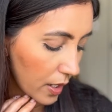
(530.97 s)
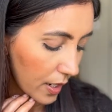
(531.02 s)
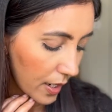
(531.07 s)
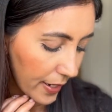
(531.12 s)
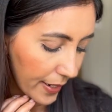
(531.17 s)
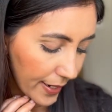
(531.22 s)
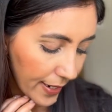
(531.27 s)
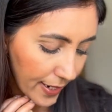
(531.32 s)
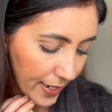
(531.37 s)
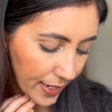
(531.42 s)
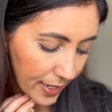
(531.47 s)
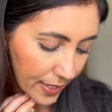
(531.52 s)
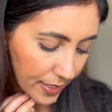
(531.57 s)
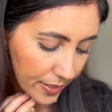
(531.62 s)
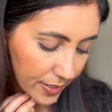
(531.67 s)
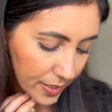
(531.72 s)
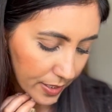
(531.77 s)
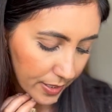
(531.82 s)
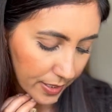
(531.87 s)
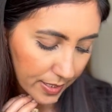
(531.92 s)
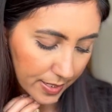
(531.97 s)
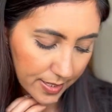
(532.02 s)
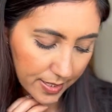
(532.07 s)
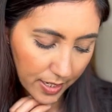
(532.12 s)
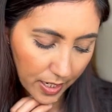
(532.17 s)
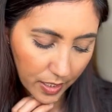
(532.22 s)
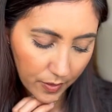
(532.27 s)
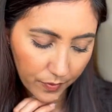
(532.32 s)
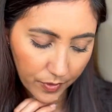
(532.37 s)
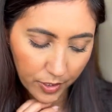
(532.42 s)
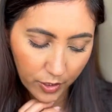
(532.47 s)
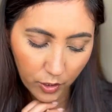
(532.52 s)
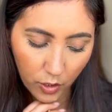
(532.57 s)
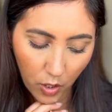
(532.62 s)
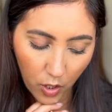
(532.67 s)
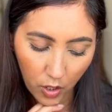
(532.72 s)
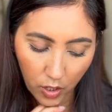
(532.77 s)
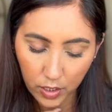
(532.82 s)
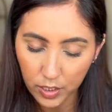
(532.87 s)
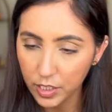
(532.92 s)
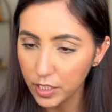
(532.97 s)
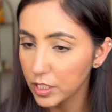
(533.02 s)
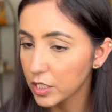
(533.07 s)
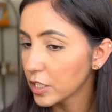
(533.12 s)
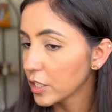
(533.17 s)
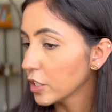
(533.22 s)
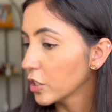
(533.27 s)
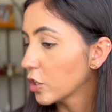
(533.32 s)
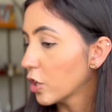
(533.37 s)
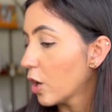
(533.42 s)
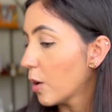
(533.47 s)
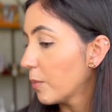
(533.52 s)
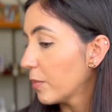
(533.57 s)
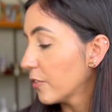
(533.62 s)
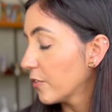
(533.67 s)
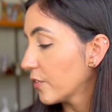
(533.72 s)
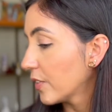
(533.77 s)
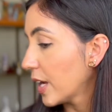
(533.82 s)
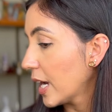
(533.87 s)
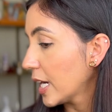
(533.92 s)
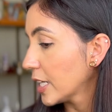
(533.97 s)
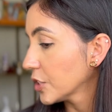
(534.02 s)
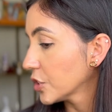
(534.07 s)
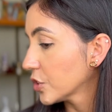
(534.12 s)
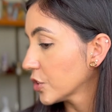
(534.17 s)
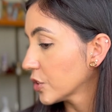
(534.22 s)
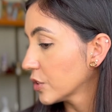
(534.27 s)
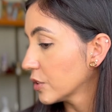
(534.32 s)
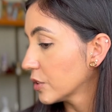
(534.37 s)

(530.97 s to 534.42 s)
and this side we got copper flash